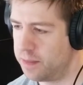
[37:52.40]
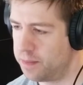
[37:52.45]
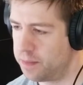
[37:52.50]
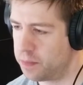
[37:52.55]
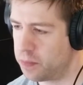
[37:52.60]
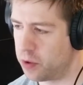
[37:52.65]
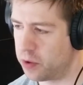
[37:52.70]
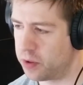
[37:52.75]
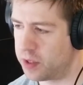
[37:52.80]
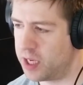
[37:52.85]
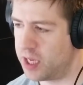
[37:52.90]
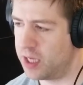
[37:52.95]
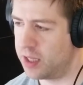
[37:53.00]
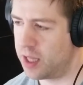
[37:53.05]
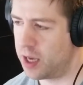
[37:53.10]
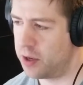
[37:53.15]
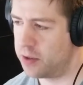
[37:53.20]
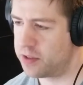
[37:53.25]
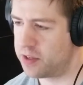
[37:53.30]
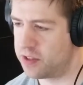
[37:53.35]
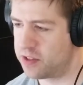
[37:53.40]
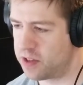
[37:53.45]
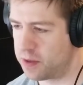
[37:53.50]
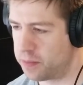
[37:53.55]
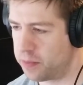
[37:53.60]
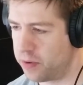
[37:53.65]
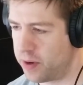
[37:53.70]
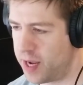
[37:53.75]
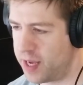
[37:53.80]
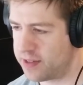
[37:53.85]
per kilo to
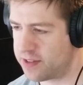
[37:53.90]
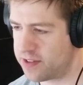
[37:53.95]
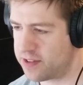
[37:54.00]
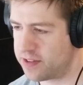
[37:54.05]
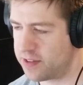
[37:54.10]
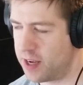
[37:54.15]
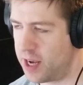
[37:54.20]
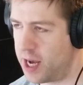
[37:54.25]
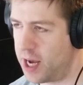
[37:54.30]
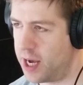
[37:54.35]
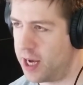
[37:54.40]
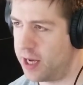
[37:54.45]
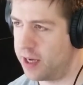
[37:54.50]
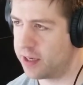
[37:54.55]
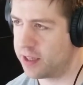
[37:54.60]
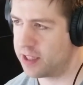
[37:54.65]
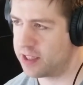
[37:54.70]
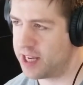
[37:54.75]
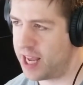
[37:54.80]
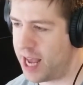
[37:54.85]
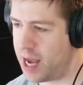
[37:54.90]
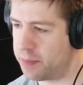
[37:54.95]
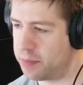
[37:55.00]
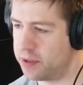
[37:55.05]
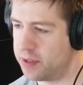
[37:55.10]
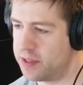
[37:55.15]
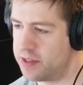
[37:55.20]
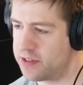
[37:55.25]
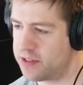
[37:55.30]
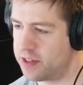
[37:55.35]
suppress
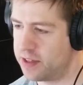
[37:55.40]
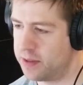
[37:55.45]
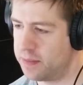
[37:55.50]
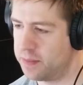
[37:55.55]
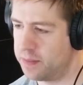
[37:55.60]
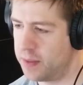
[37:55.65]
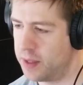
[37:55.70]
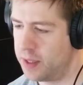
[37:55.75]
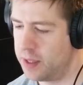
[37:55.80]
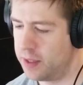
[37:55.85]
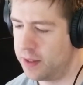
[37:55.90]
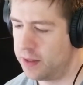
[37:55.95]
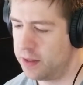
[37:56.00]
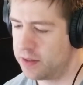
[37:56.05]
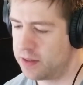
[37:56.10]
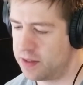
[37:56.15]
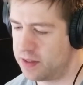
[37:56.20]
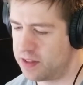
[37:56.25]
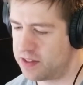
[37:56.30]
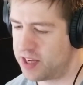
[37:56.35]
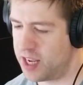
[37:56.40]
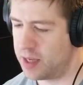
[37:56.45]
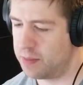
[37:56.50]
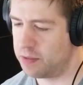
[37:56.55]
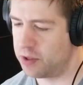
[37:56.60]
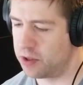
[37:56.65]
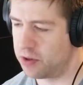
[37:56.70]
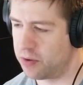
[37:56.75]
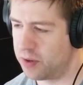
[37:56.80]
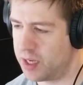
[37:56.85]
catabolism to the same
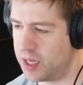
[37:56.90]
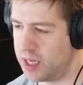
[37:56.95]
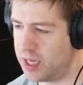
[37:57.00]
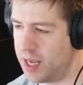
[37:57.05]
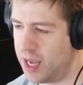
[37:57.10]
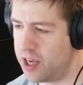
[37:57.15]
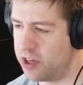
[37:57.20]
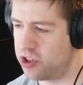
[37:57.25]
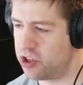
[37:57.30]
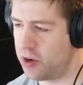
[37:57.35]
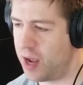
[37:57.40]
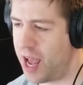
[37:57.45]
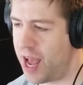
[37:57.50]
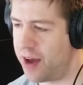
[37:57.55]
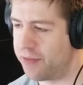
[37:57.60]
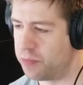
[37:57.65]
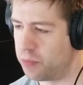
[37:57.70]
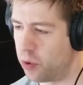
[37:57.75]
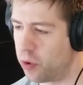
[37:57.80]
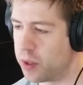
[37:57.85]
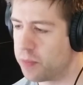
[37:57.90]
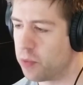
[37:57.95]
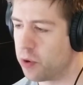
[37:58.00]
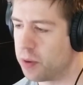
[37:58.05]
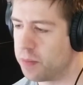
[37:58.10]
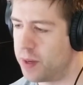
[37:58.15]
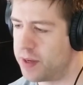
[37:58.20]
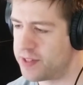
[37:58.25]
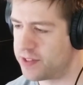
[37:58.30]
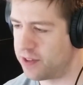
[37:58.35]
degree as you have more and
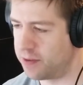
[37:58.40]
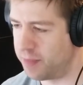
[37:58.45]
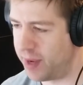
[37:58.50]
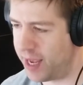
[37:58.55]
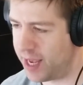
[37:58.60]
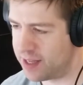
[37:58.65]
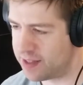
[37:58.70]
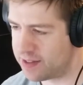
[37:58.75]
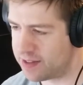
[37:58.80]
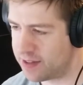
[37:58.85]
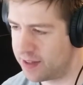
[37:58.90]
more muscle mass.